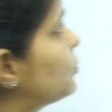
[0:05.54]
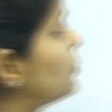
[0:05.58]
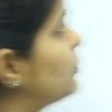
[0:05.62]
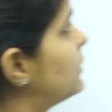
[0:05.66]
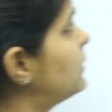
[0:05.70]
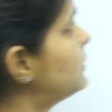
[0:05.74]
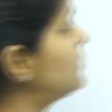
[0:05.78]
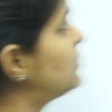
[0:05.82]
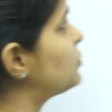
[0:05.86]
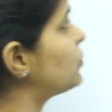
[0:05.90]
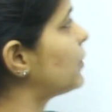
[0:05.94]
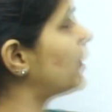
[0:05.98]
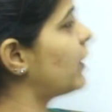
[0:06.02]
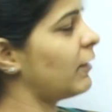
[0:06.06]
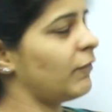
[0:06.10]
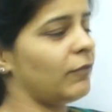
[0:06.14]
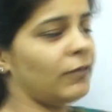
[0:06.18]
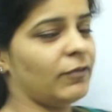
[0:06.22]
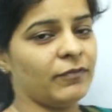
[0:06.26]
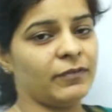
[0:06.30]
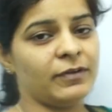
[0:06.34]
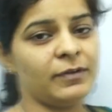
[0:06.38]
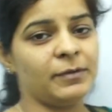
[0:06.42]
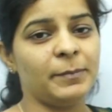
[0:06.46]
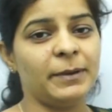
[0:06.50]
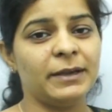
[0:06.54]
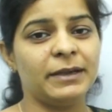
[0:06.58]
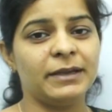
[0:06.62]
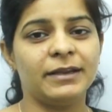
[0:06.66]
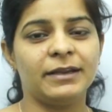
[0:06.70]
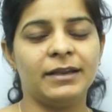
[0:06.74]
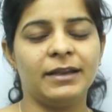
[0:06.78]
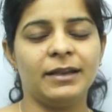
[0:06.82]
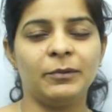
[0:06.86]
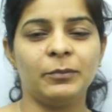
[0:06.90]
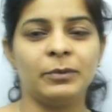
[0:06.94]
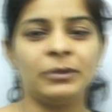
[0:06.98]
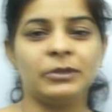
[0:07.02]
Students, today we will be
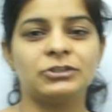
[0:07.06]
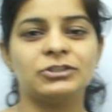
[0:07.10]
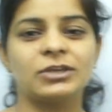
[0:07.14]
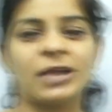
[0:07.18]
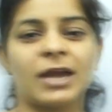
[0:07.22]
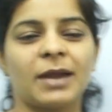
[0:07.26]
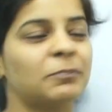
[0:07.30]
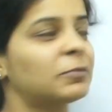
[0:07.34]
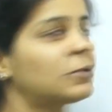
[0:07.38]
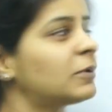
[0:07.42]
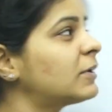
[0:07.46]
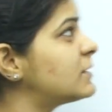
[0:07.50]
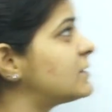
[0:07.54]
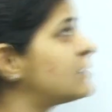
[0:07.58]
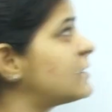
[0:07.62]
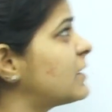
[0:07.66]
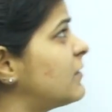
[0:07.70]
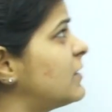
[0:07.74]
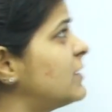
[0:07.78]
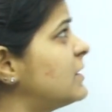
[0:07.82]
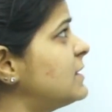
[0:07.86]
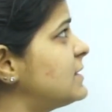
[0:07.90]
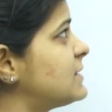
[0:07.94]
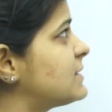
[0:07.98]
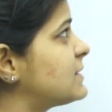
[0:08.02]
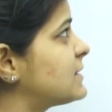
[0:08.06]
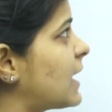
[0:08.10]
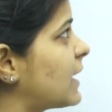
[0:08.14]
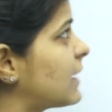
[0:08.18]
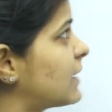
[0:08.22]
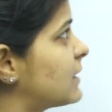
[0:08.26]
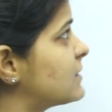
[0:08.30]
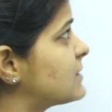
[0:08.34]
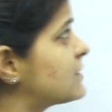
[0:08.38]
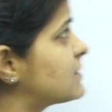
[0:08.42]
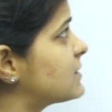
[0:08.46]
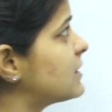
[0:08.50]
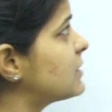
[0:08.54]
dealing with chapter 7
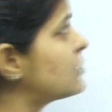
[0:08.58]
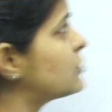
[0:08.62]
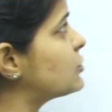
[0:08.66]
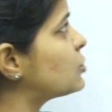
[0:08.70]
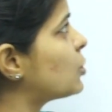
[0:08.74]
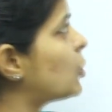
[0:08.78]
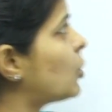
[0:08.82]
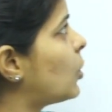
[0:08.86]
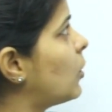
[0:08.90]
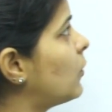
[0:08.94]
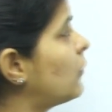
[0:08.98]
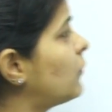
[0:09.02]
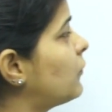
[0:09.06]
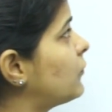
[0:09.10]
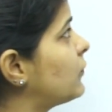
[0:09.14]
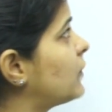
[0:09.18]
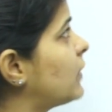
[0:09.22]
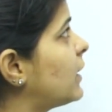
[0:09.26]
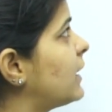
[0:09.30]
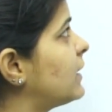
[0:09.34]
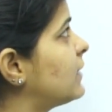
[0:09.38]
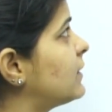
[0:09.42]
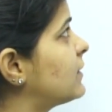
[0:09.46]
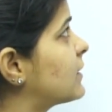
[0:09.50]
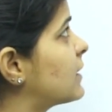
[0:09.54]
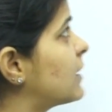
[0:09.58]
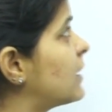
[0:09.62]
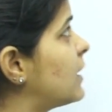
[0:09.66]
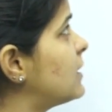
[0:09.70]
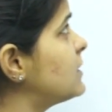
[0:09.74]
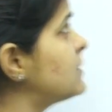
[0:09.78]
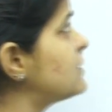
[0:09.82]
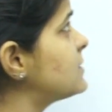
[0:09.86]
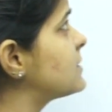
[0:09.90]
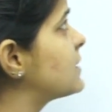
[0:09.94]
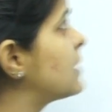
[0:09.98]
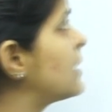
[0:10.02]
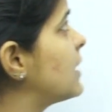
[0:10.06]
statistics of 9th
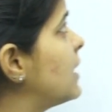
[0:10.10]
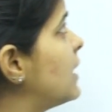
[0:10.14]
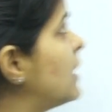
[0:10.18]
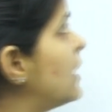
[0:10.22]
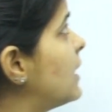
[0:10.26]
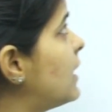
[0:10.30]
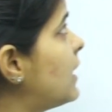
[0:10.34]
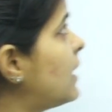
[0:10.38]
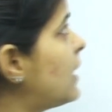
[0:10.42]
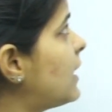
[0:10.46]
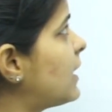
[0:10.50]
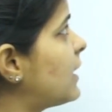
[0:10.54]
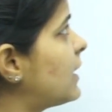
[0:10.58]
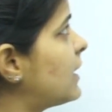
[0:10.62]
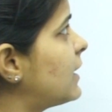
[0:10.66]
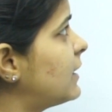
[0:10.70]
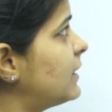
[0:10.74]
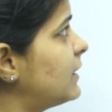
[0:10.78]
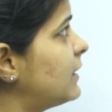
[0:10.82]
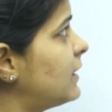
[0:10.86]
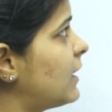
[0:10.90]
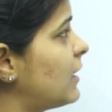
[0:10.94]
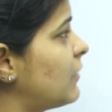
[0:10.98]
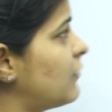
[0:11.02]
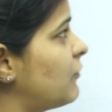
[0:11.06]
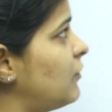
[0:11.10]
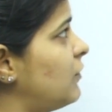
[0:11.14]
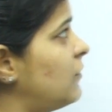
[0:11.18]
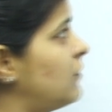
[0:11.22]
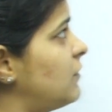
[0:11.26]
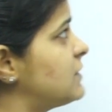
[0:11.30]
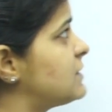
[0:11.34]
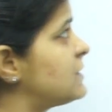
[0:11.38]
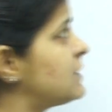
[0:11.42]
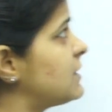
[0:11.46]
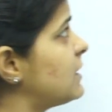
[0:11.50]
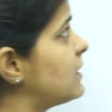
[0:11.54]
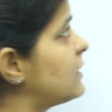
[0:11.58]
class, and we
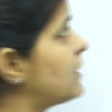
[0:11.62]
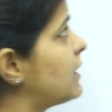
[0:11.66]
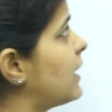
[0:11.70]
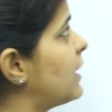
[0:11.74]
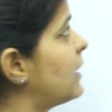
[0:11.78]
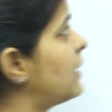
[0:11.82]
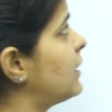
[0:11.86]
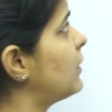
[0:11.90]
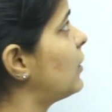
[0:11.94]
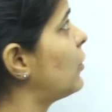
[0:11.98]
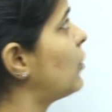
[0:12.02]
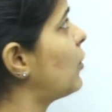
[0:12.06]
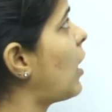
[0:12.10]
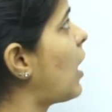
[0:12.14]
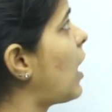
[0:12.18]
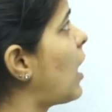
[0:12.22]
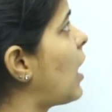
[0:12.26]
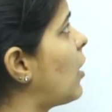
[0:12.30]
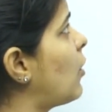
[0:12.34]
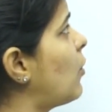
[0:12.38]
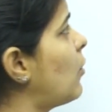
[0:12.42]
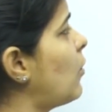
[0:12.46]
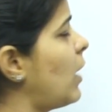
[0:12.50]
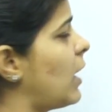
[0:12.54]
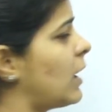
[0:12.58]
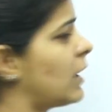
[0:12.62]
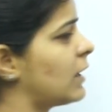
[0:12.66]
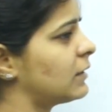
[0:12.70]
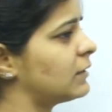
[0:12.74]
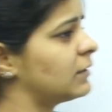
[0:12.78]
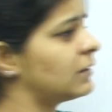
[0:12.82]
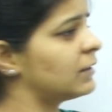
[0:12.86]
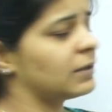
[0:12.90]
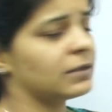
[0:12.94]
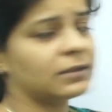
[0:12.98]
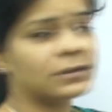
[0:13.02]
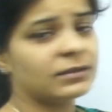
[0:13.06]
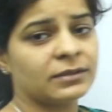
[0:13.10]
will see that how are
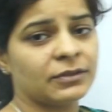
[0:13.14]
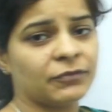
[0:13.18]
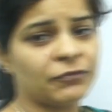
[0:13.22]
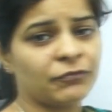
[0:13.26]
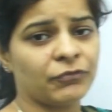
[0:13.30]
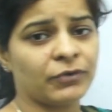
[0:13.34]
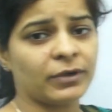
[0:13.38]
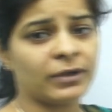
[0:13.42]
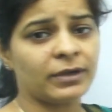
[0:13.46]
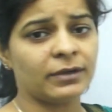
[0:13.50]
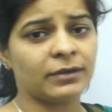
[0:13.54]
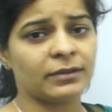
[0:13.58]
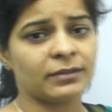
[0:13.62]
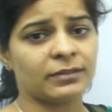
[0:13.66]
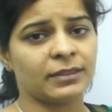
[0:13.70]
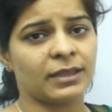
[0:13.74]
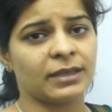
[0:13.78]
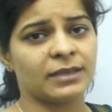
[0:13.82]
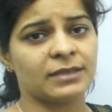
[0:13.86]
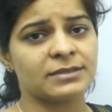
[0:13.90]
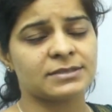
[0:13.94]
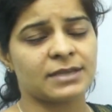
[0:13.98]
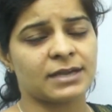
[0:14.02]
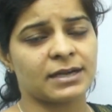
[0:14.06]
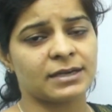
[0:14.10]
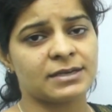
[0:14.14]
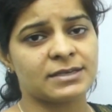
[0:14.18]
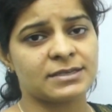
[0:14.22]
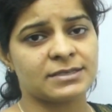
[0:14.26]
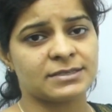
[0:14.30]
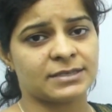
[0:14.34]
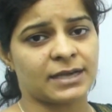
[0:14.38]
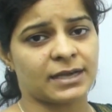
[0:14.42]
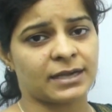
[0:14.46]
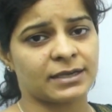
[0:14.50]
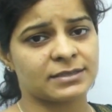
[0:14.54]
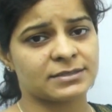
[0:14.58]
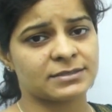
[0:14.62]
the different things under
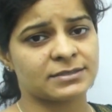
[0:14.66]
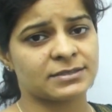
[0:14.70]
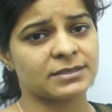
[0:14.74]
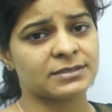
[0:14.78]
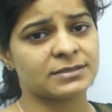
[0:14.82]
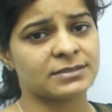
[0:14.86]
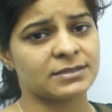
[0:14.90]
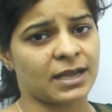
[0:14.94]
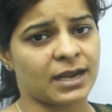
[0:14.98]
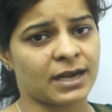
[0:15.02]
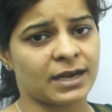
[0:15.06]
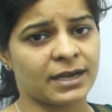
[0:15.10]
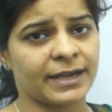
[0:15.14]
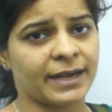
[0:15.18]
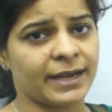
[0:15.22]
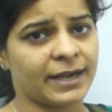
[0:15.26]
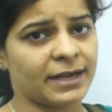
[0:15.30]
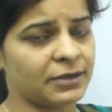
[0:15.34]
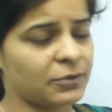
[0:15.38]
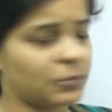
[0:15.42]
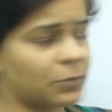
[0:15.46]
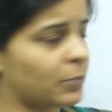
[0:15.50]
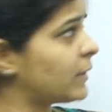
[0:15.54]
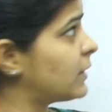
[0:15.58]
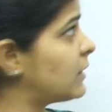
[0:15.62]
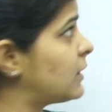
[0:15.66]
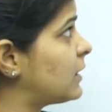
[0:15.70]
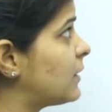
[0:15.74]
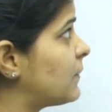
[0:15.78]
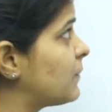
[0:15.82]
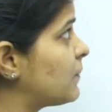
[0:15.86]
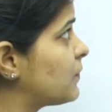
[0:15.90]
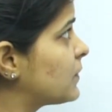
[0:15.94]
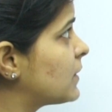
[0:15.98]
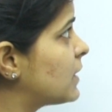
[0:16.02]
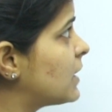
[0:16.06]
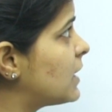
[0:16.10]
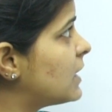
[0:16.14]
statistics are dealt with.
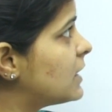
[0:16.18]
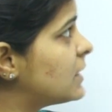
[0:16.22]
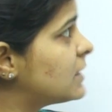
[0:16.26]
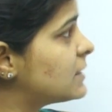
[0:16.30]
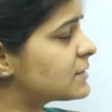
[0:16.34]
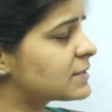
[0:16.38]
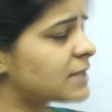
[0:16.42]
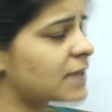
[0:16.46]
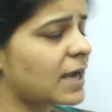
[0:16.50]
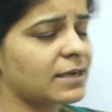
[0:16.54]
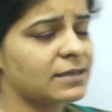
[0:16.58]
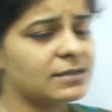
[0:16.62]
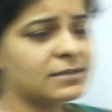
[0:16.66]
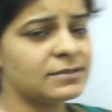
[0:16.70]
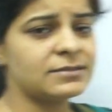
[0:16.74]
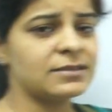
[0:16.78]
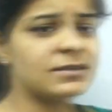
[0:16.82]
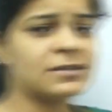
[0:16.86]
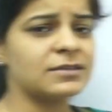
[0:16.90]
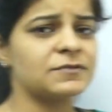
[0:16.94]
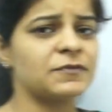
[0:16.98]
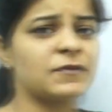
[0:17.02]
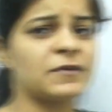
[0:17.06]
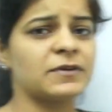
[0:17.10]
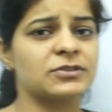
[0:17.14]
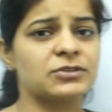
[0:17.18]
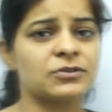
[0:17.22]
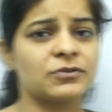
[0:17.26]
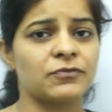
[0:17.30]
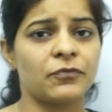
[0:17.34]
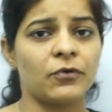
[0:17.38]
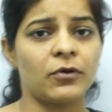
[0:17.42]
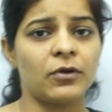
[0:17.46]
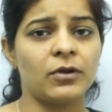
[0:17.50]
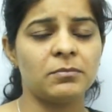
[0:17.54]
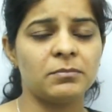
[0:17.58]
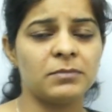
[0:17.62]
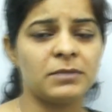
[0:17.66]
Statistics first of
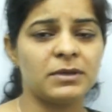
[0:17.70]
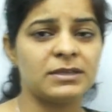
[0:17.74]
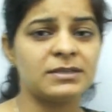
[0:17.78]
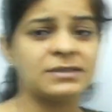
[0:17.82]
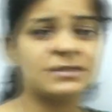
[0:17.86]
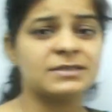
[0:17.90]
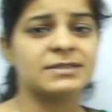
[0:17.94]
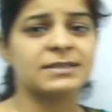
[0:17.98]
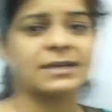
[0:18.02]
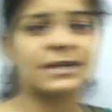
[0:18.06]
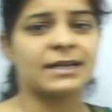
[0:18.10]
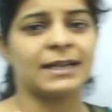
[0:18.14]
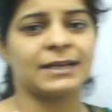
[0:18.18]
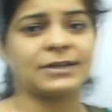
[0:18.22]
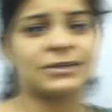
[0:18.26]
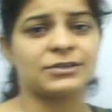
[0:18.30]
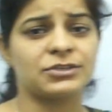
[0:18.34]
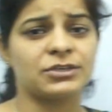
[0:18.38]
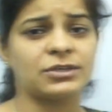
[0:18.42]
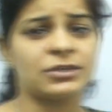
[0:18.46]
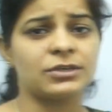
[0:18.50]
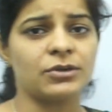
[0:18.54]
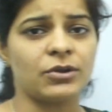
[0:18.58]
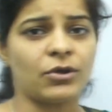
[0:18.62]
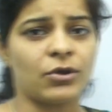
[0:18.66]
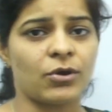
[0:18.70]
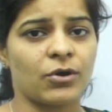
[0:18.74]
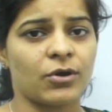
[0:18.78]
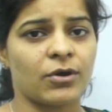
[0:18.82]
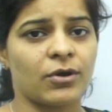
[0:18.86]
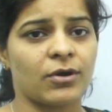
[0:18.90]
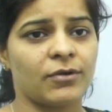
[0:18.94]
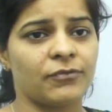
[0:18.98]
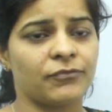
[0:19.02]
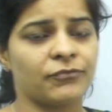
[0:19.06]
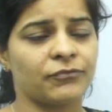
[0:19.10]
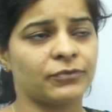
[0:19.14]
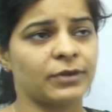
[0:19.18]
all means collection
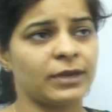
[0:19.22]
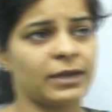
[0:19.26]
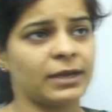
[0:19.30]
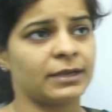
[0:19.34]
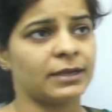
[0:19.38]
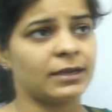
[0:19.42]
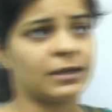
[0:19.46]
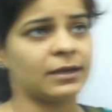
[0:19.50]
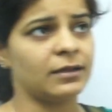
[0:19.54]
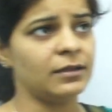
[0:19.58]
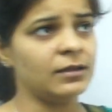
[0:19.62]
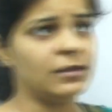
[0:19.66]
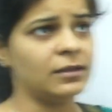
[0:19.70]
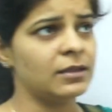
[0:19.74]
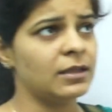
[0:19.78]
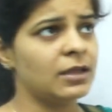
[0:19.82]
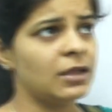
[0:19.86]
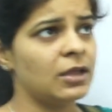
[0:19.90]
of data.